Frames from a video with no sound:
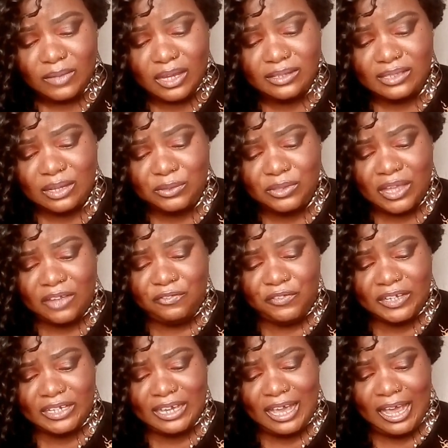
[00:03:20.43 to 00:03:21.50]
South
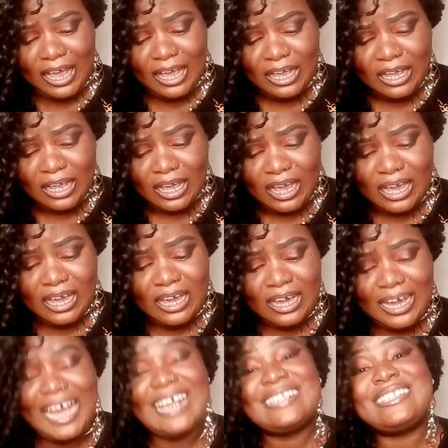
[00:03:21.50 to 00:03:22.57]
Africa.
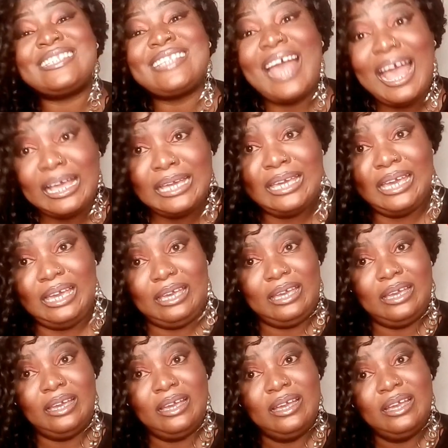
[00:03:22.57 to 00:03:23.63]

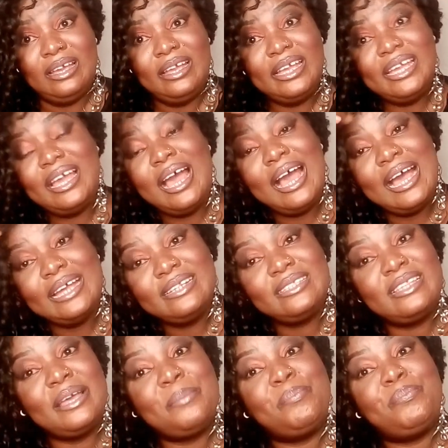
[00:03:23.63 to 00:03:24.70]
Asake. He had
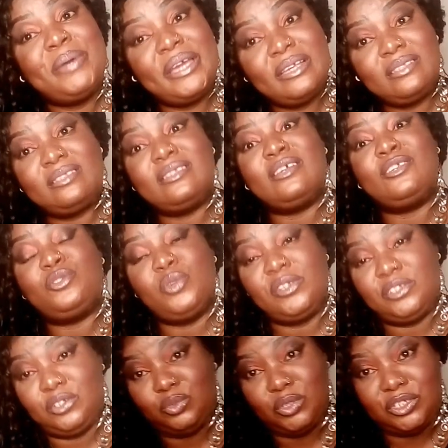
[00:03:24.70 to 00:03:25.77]
the best
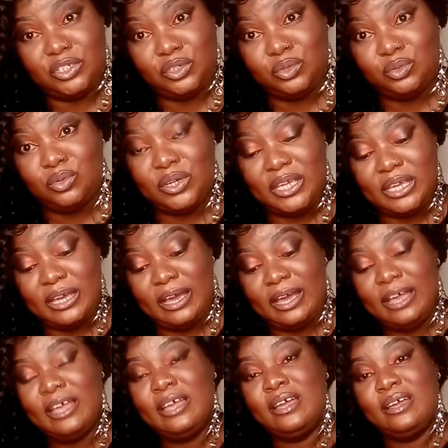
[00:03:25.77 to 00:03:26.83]
2022
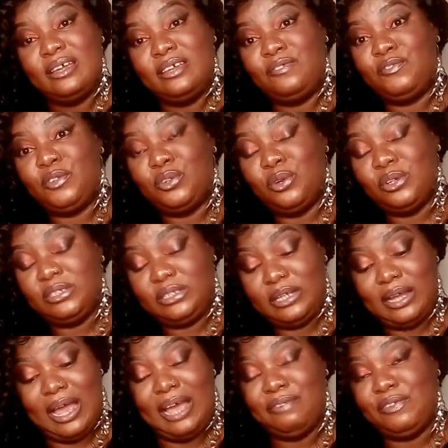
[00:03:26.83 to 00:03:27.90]
year. If you don't,
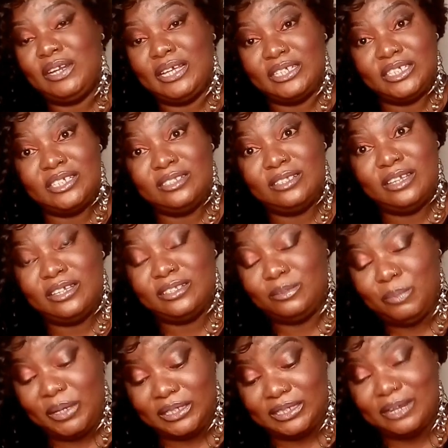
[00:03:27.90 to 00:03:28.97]
I feel like he's
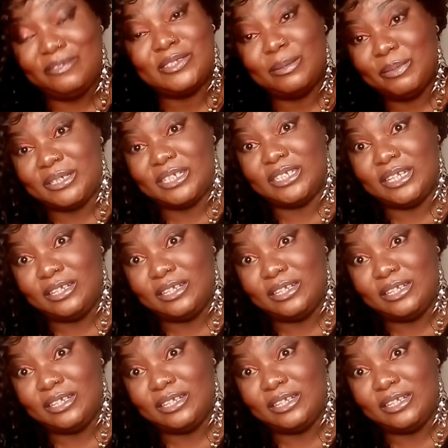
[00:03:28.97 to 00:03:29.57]
being tough, sabotage a